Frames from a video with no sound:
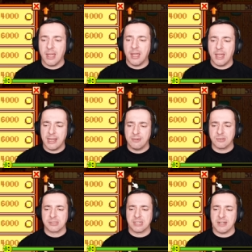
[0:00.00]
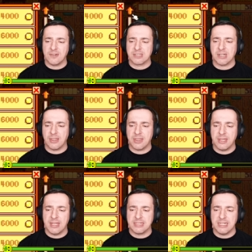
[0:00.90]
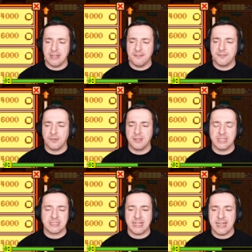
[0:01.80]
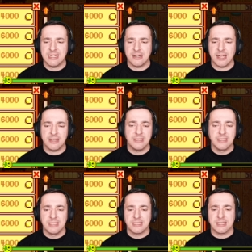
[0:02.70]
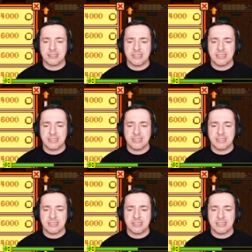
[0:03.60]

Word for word: Uh, he would also give us 30 for this dandelion. So it's